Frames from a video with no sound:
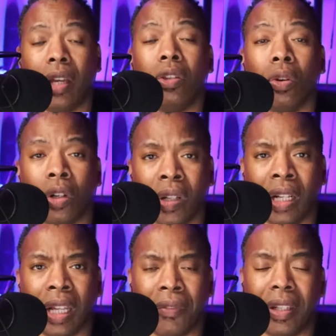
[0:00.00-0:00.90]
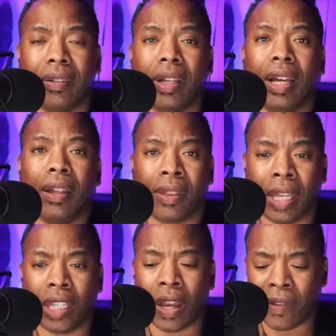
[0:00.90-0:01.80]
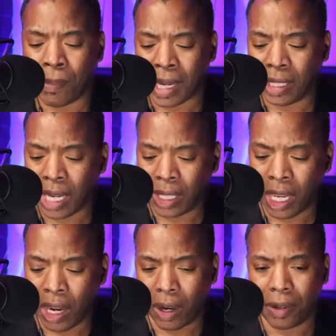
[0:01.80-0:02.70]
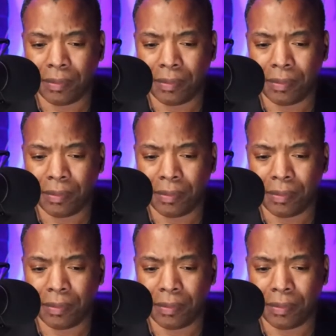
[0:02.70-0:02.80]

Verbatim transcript: You're going to love it. Thank you, everybody. Take care.